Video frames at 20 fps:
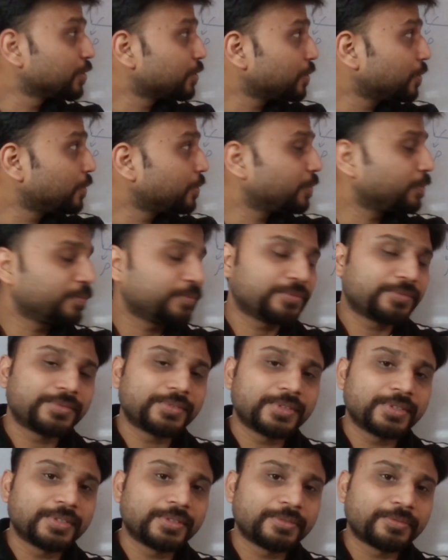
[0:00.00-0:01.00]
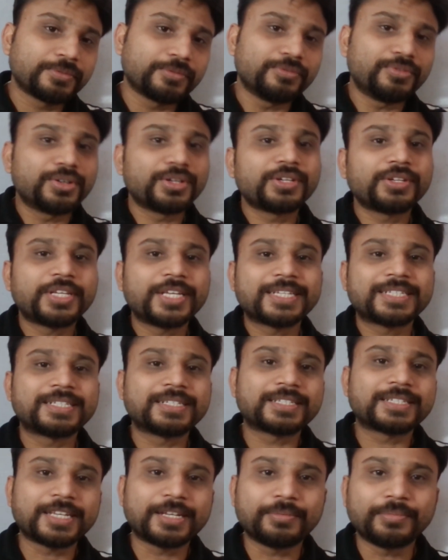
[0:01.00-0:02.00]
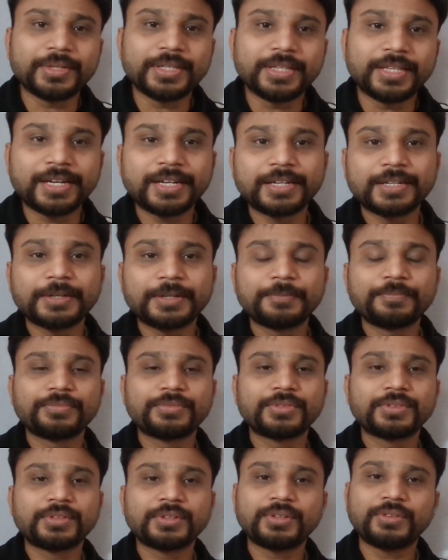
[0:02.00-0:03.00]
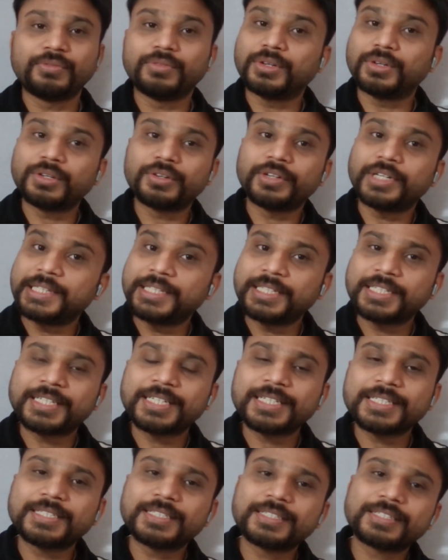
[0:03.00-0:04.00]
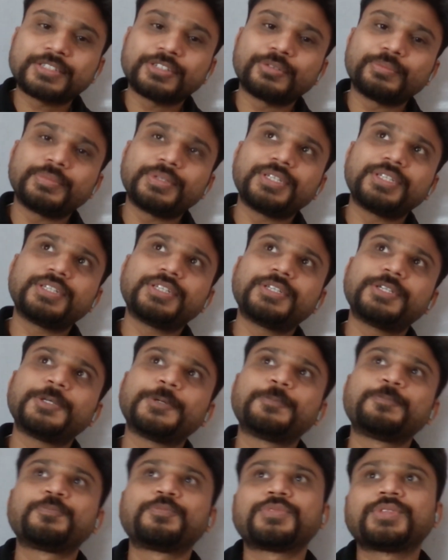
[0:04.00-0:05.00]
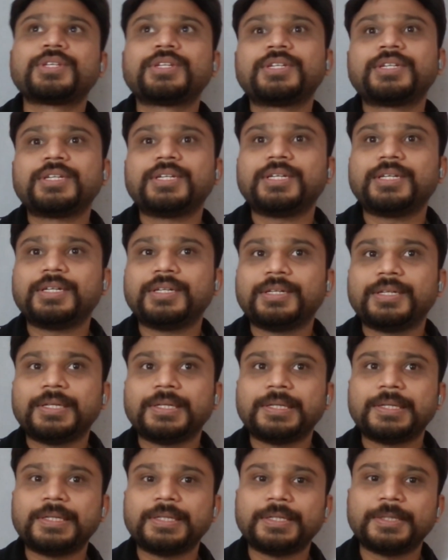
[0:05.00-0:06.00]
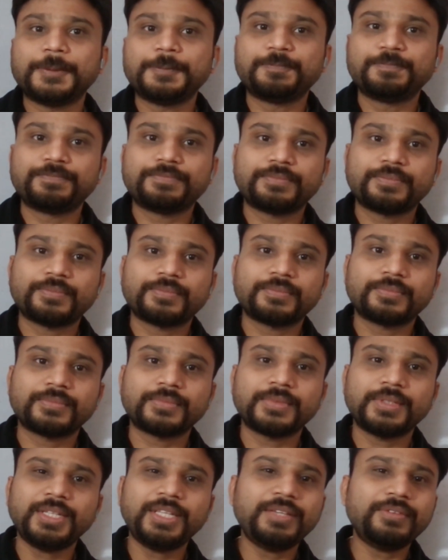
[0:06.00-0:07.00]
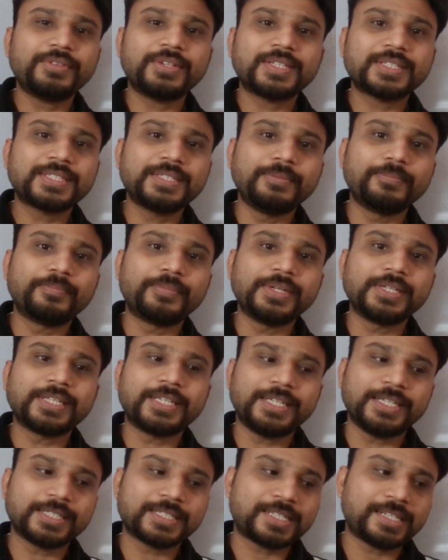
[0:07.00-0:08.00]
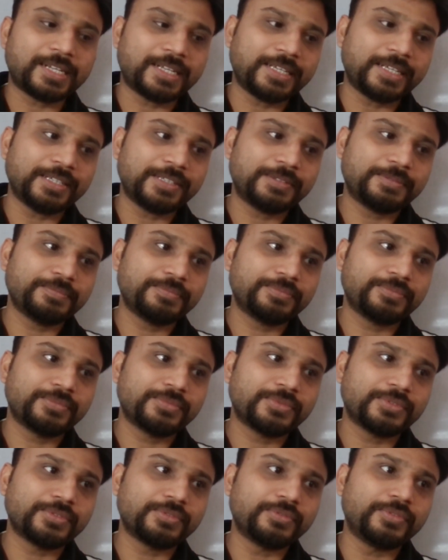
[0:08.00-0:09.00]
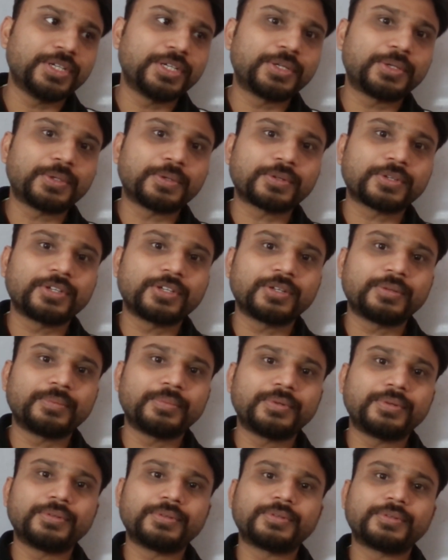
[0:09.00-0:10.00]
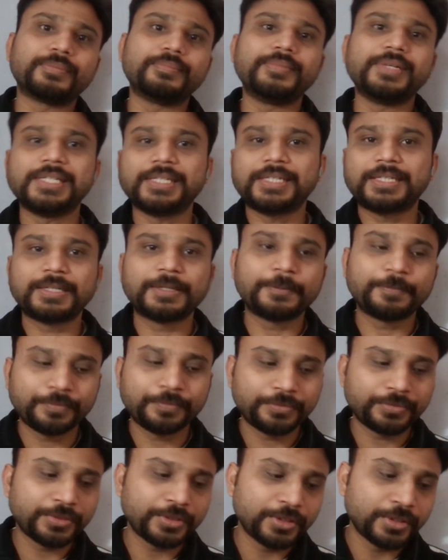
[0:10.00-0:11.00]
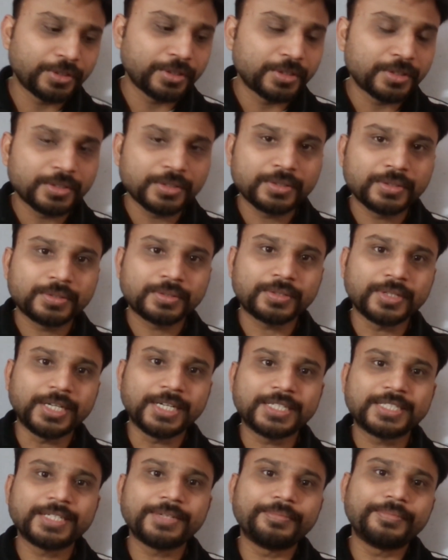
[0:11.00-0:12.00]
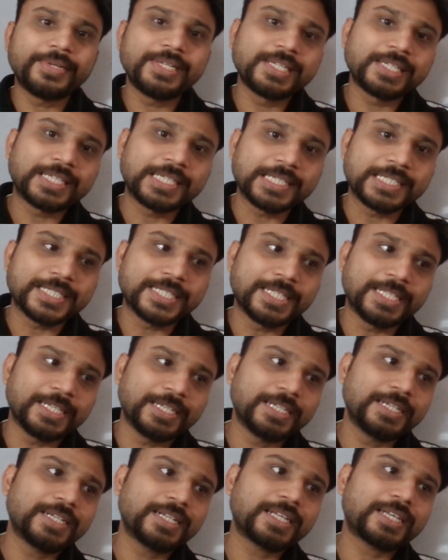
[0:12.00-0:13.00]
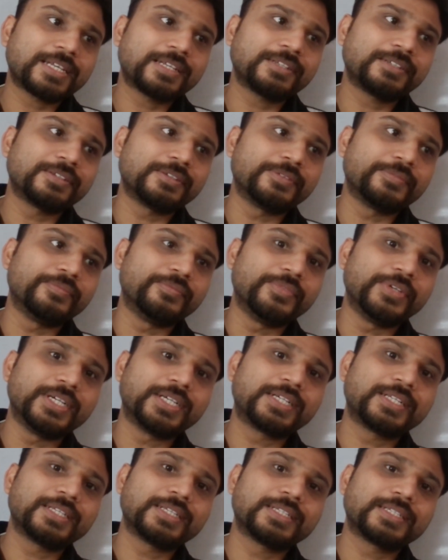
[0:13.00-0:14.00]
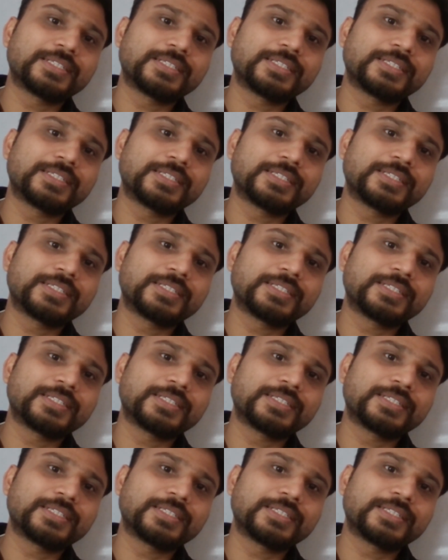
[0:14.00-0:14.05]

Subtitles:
So one cases can be that. One of other cases could be uh, even a simple case like we are talking about milk. So let's say milk is there and it